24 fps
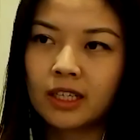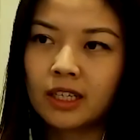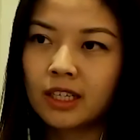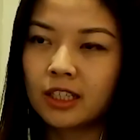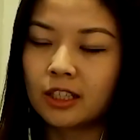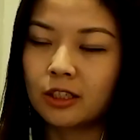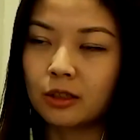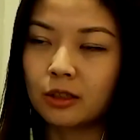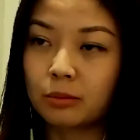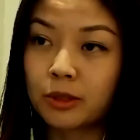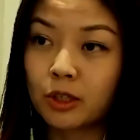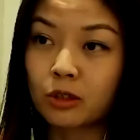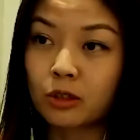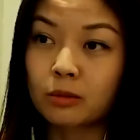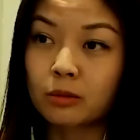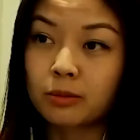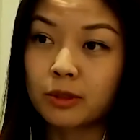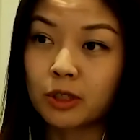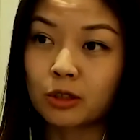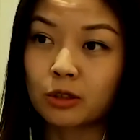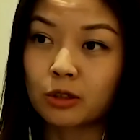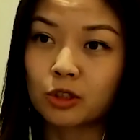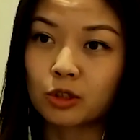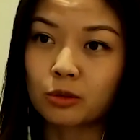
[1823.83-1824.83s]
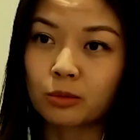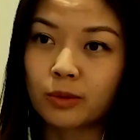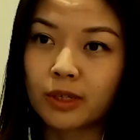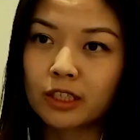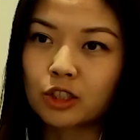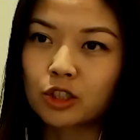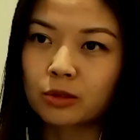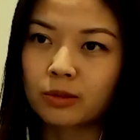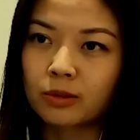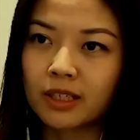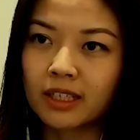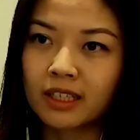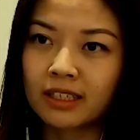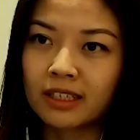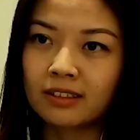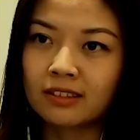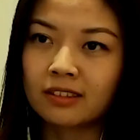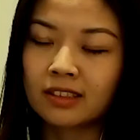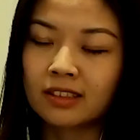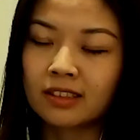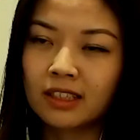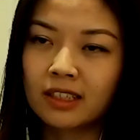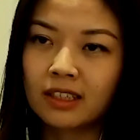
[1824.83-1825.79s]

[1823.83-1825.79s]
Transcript: peer-to-peer direct trades,